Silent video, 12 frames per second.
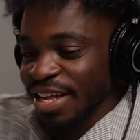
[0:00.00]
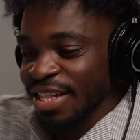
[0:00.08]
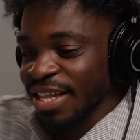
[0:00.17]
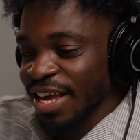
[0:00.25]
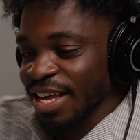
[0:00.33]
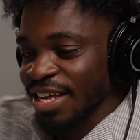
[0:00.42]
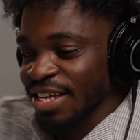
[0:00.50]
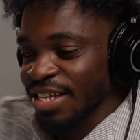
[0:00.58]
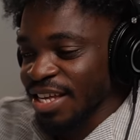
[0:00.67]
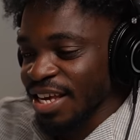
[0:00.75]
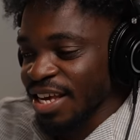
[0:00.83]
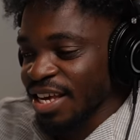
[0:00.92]
like,
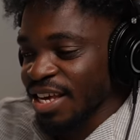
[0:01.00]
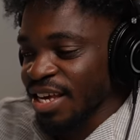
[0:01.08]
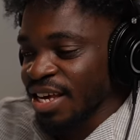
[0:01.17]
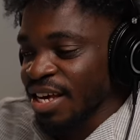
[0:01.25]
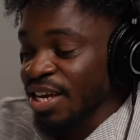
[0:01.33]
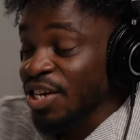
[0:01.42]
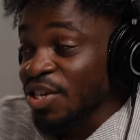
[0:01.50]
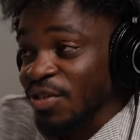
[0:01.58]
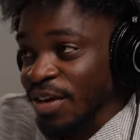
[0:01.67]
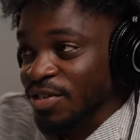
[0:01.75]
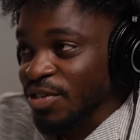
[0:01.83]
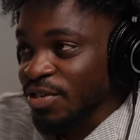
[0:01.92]
the
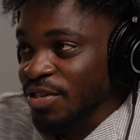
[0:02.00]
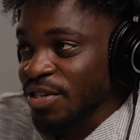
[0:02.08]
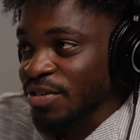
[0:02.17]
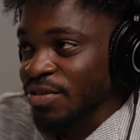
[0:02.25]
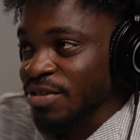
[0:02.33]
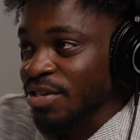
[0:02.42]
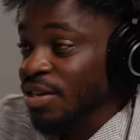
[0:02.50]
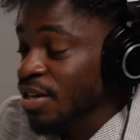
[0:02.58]
traditional